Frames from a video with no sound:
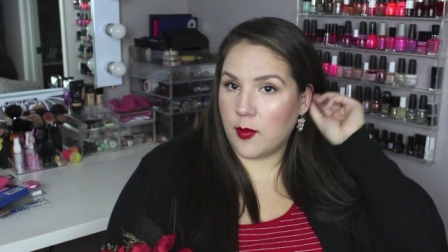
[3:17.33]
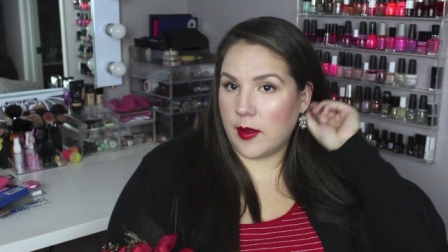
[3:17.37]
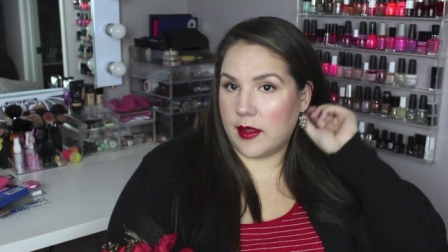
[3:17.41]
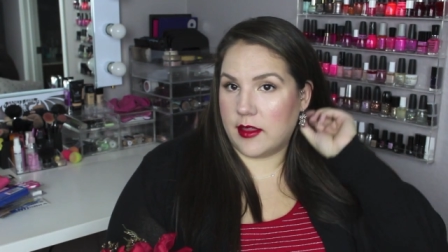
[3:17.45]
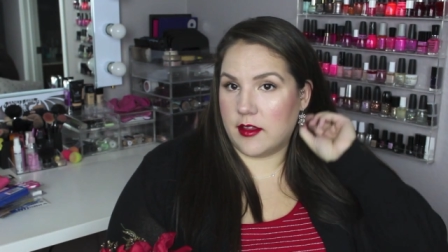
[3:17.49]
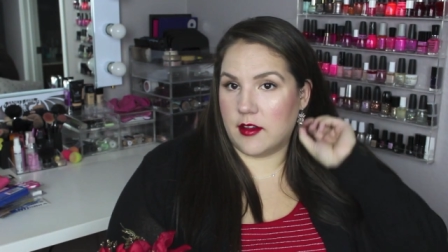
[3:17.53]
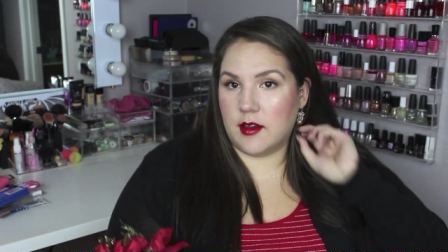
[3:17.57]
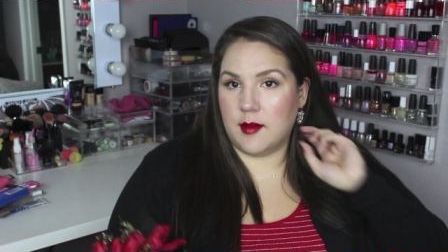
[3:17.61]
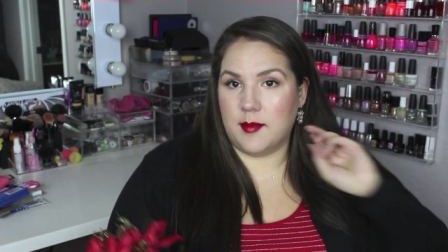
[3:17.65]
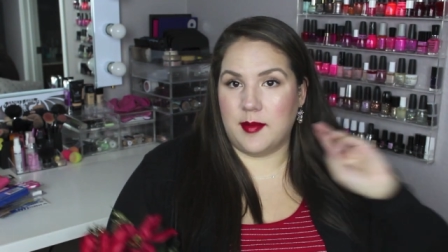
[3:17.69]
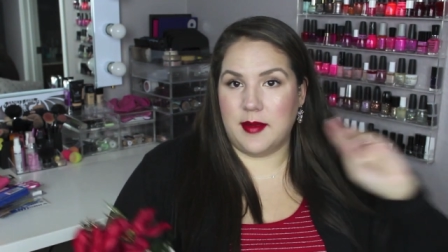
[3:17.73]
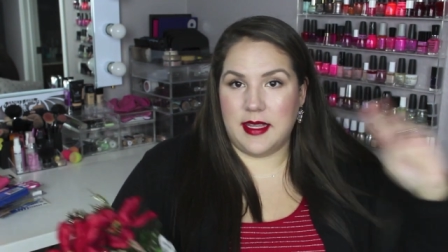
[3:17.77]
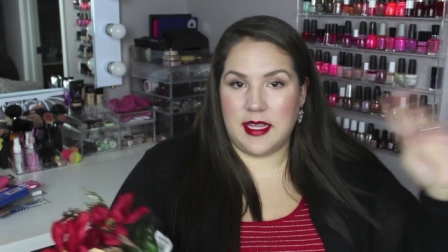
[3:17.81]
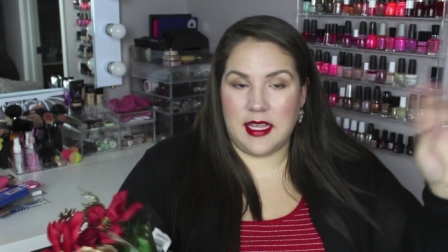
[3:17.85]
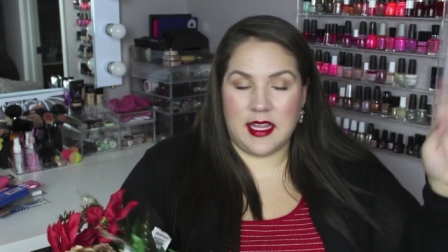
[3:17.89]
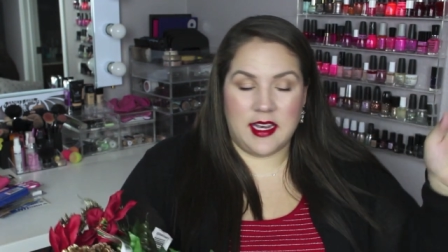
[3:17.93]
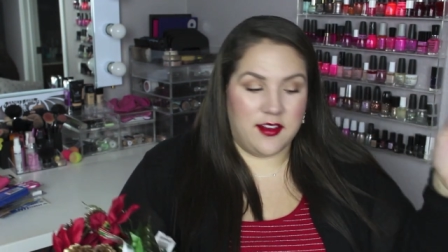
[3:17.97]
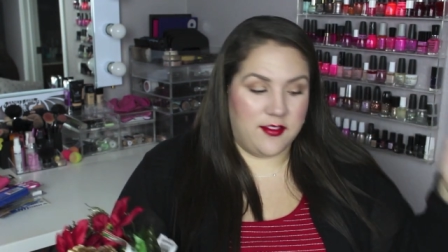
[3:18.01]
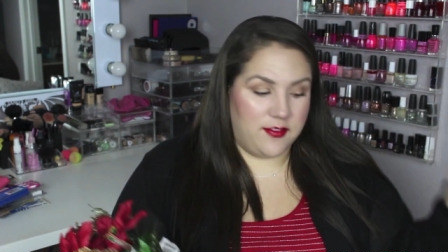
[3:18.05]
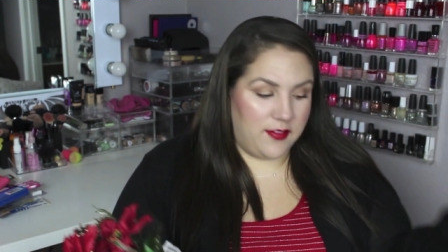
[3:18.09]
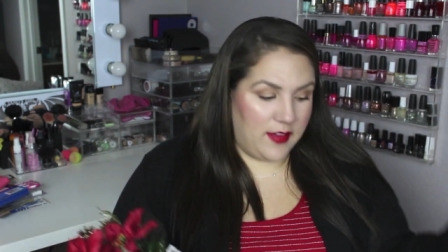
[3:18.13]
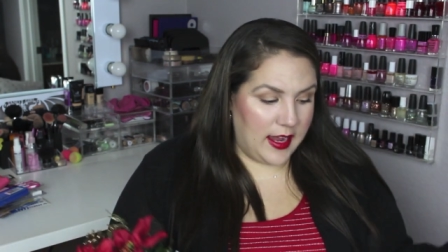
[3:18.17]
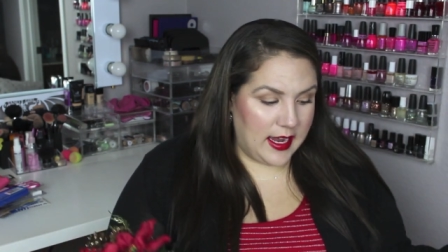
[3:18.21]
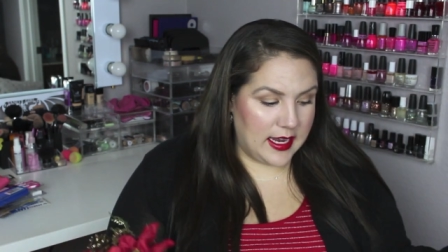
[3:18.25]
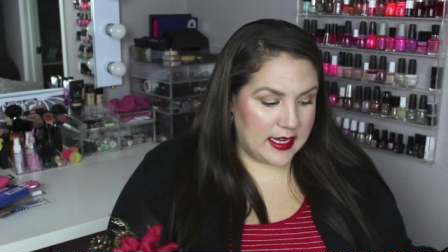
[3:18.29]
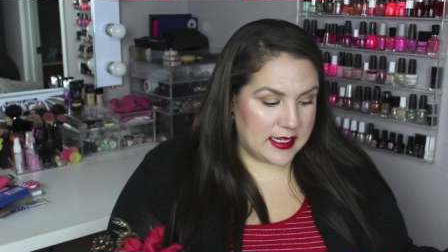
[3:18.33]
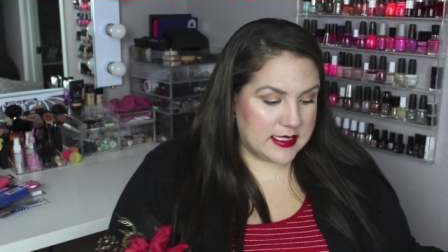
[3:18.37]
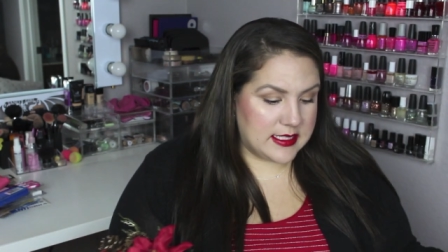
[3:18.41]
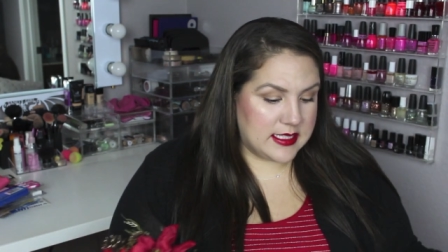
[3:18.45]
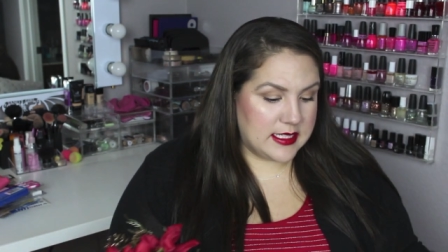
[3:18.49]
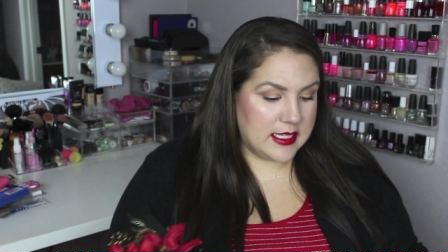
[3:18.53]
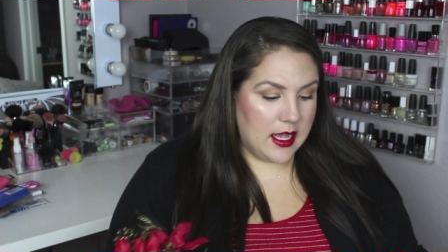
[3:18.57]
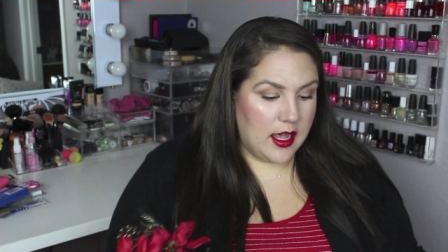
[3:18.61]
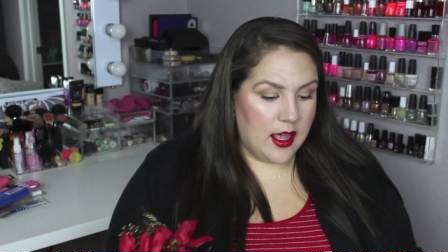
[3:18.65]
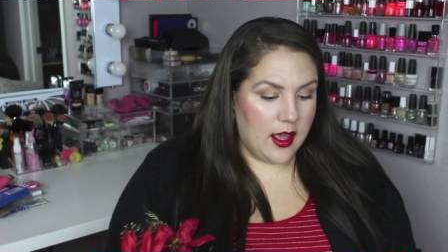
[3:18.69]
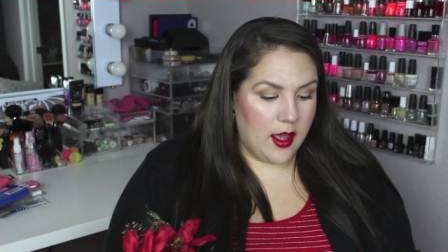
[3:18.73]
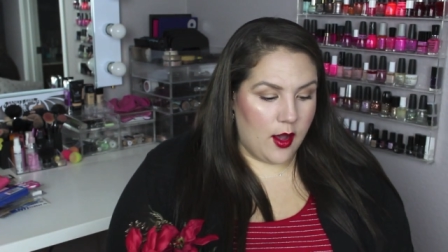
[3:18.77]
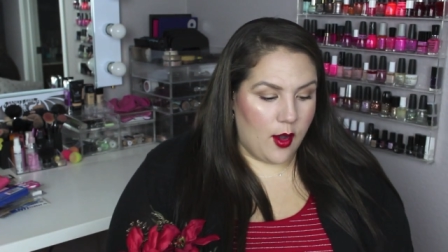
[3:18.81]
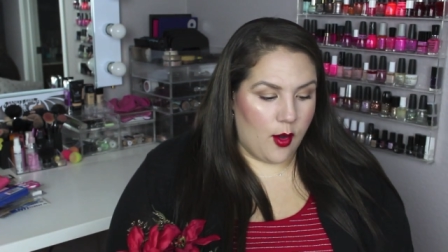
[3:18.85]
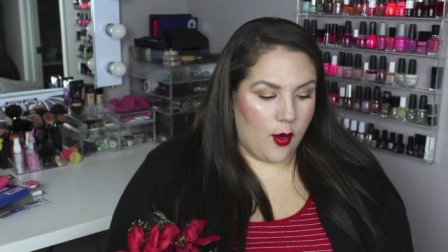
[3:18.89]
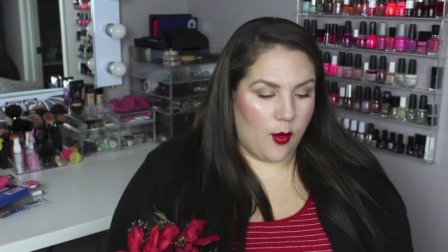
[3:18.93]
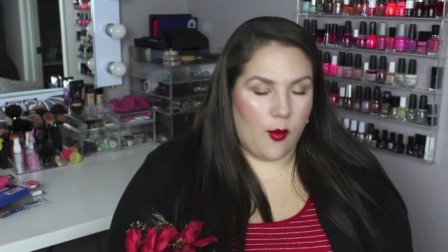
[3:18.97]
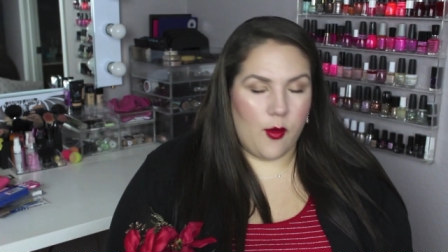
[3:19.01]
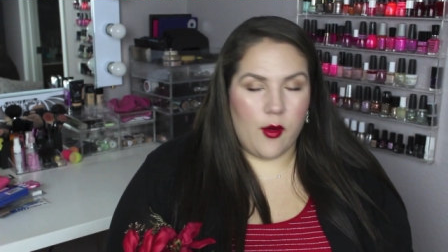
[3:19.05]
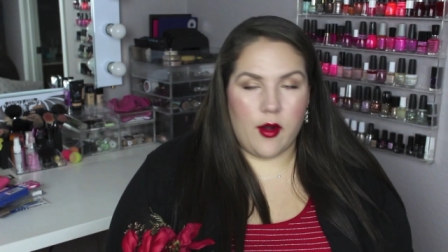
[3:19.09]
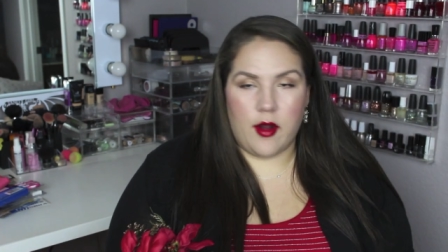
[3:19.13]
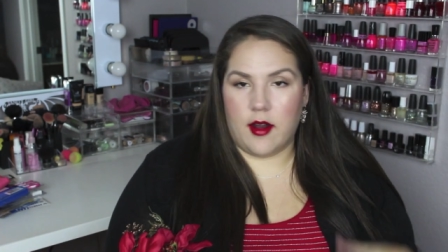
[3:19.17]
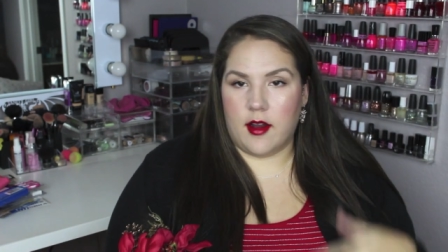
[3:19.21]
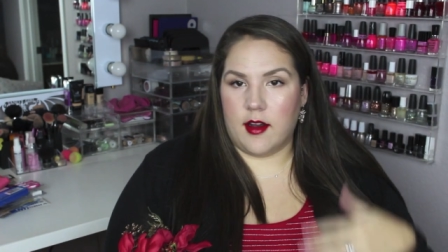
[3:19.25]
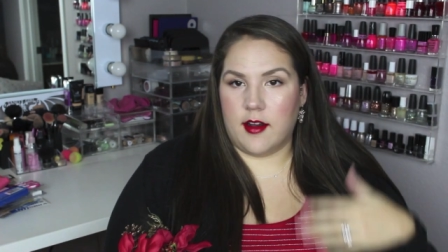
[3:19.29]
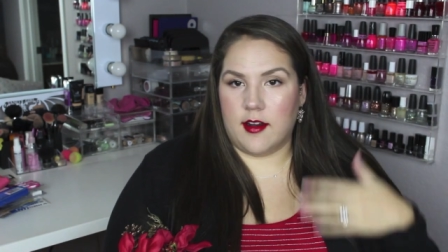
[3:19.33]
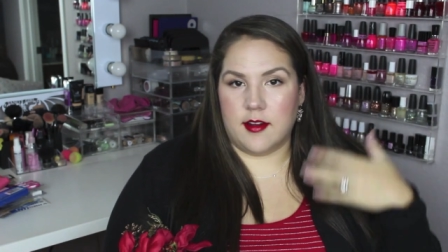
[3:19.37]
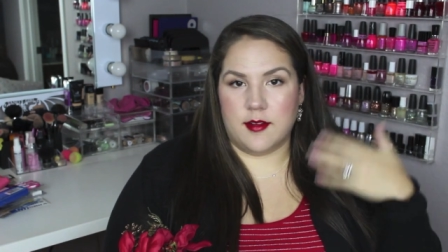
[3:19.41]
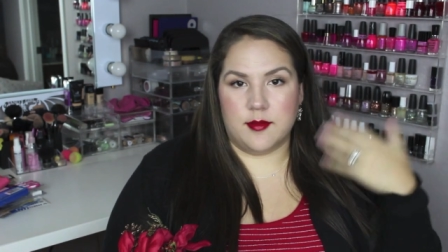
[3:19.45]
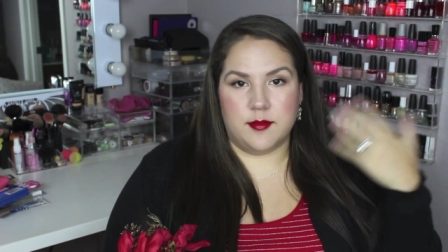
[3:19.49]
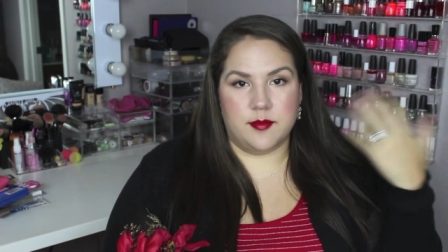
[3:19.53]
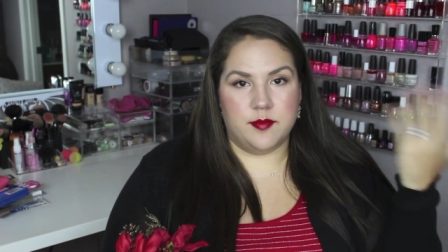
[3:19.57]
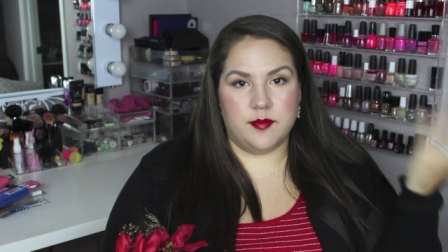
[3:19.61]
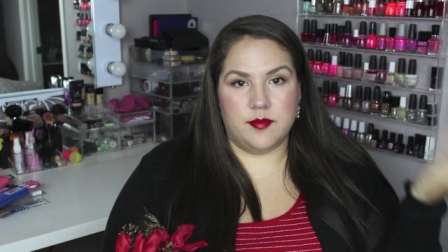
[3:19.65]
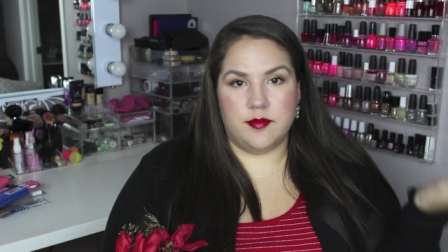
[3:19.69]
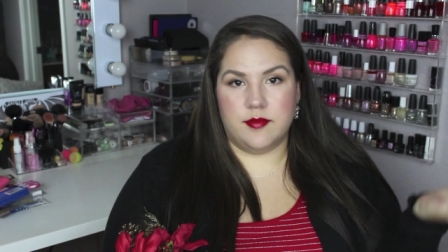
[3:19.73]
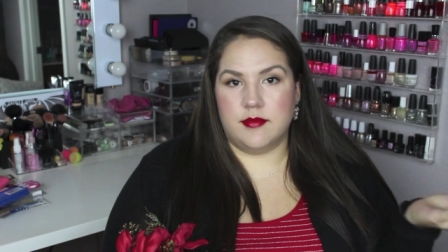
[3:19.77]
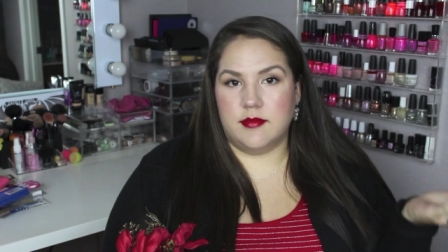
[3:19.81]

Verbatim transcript: whether it be in a vase or,